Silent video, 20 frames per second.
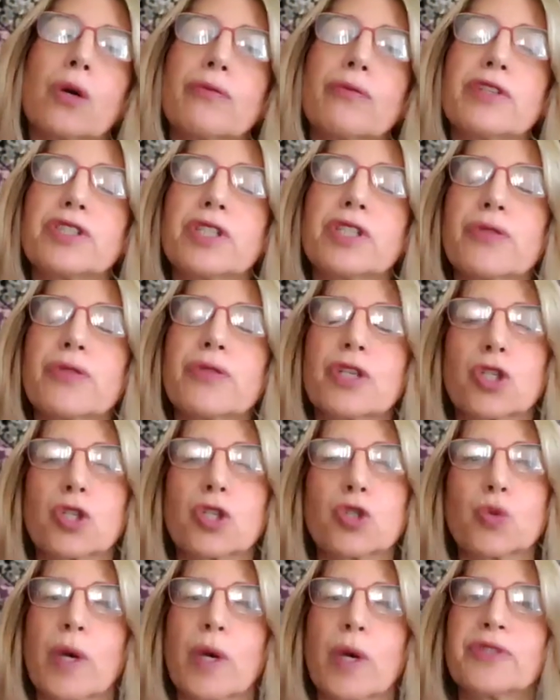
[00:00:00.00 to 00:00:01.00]
or visit the
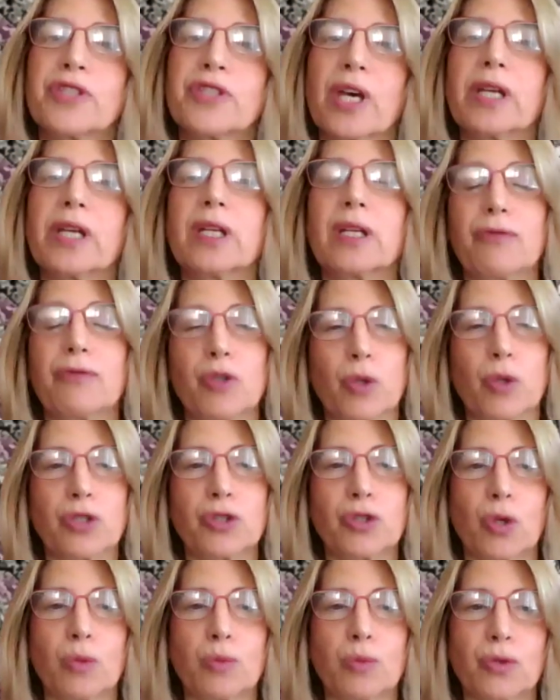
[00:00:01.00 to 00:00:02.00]
church website if you are
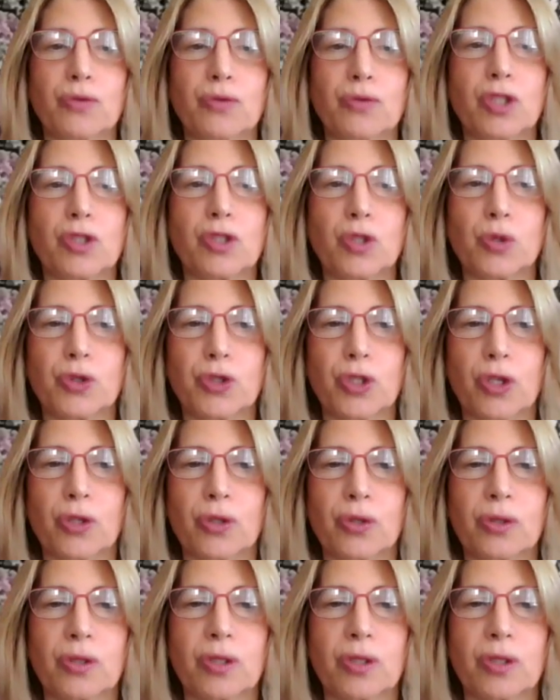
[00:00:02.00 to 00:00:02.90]
so moved to do so.